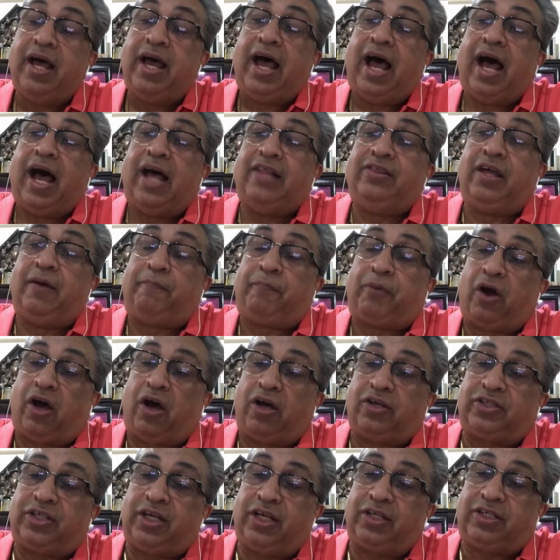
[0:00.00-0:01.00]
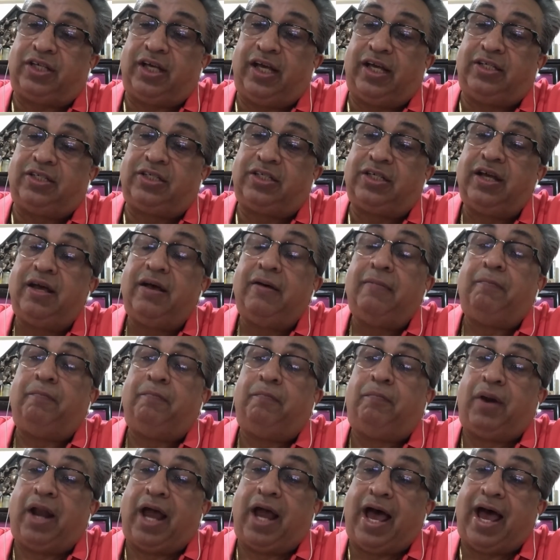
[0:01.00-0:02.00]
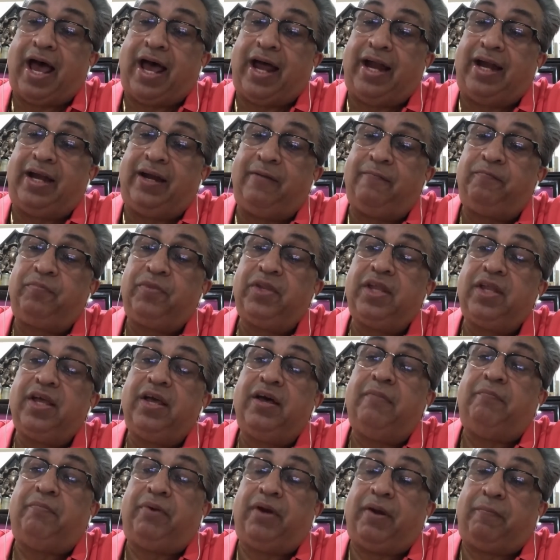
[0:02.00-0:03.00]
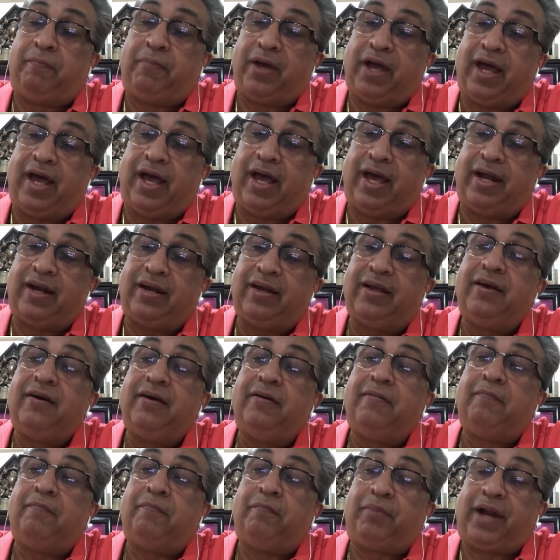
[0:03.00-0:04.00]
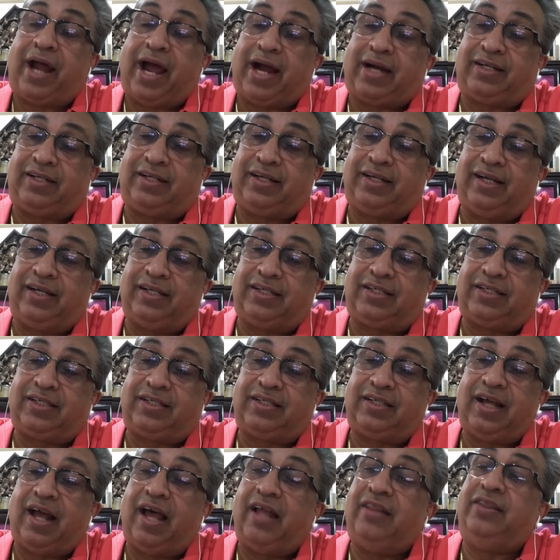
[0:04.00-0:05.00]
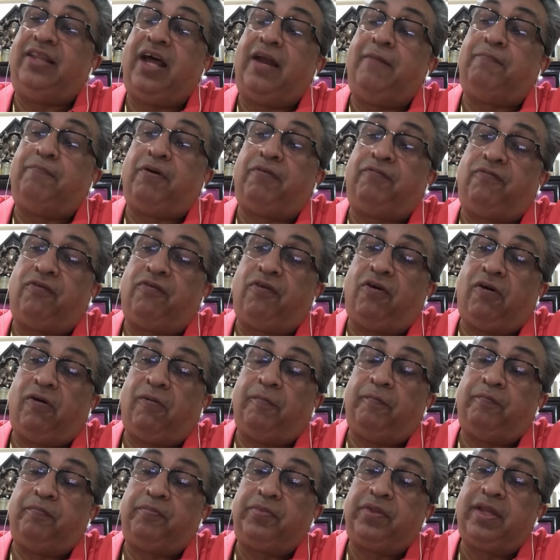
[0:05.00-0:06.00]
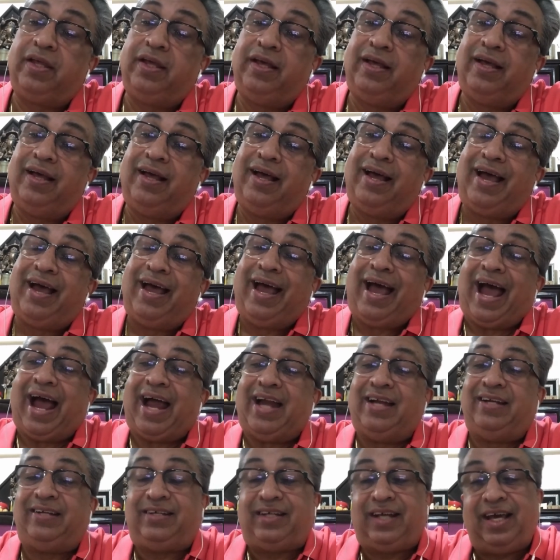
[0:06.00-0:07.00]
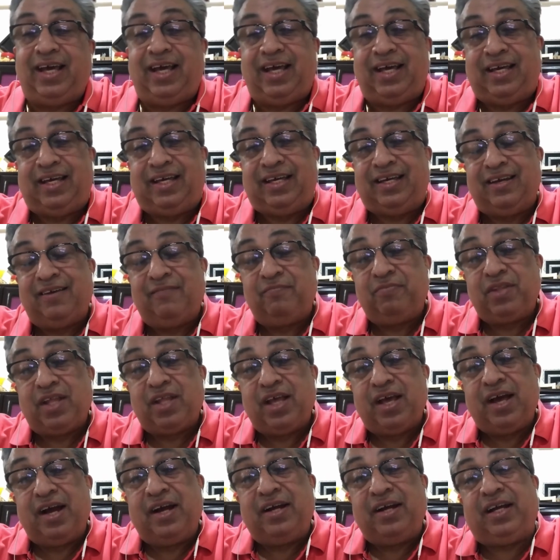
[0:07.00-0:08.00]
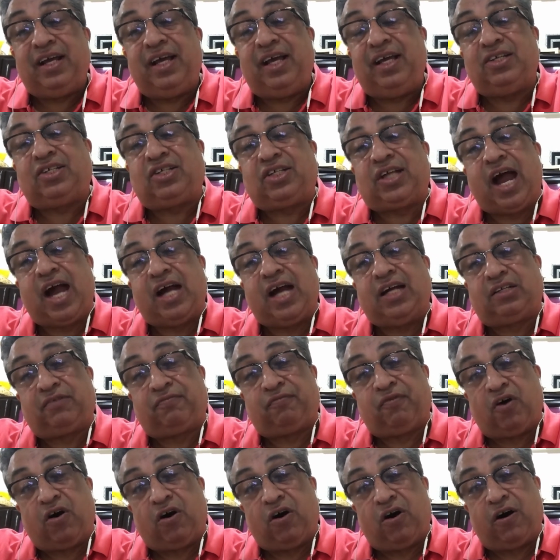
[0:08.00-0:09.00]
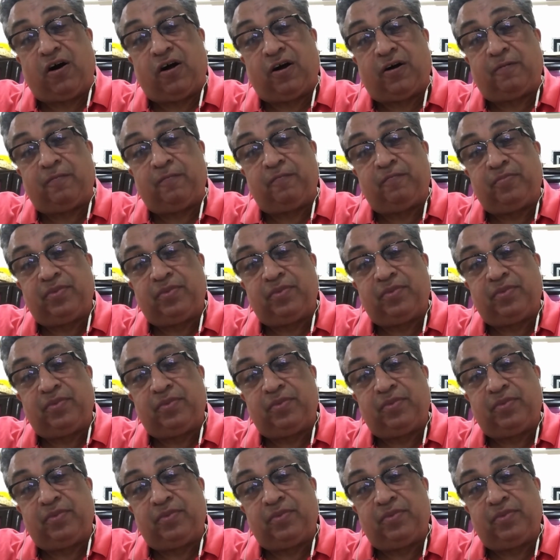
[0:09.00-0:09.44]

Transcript: And the process is plan, prepare, practice, and then perform. And T stands for